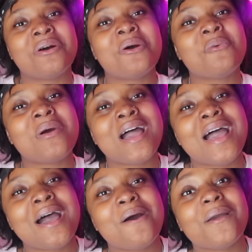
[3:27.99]
Oh,
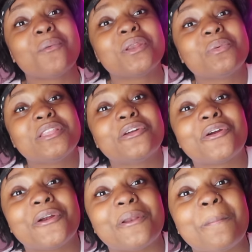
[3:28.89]
wow. And what did we
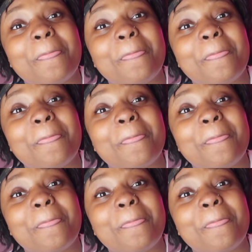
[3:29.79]
learn?